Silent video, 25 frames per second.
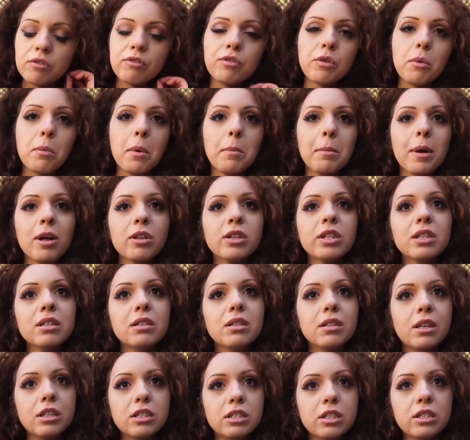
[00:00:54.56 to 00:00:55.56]
From about the
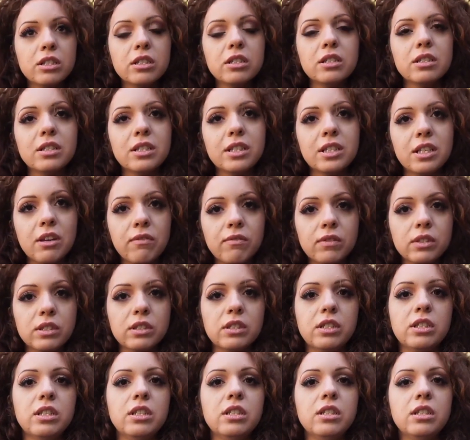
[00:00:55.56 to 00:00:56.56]

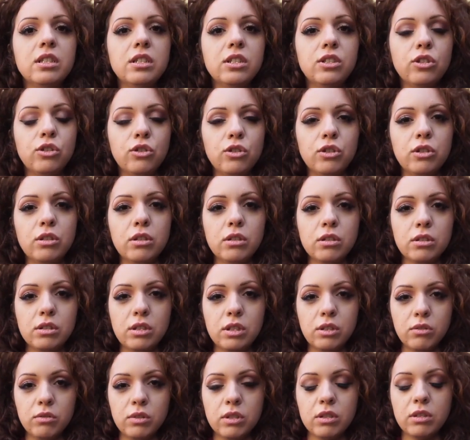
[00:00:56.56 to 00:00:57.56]
1970s
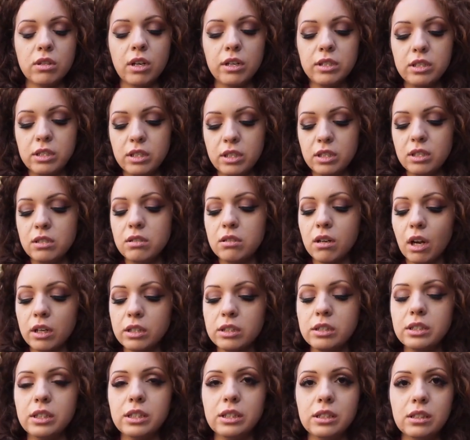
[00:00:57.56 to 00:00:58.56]
till the
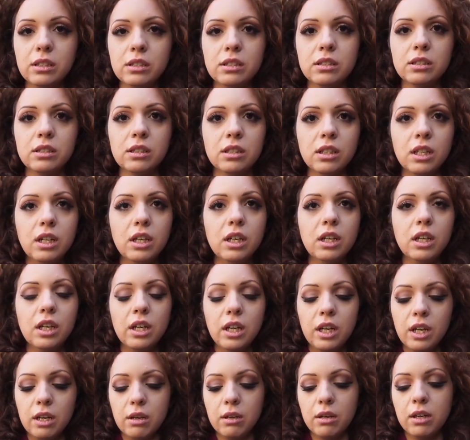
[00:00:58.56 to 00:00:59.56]
1990s,
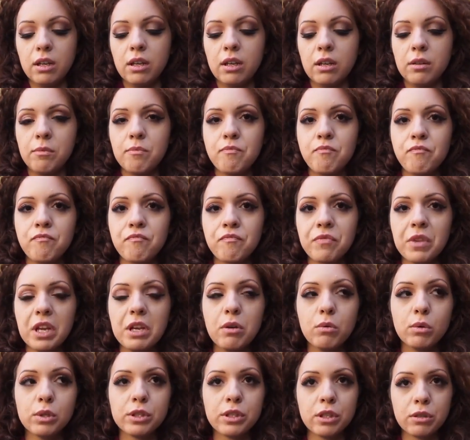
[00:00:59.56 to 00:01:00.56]

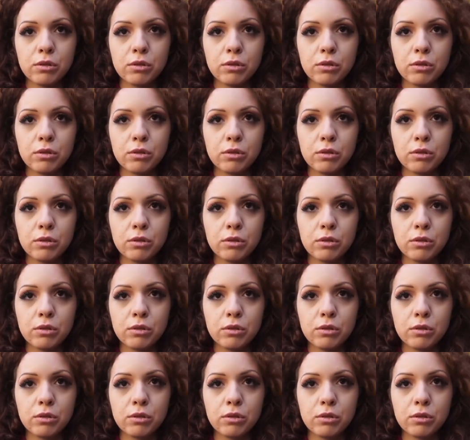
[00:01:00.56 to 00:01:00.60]
it was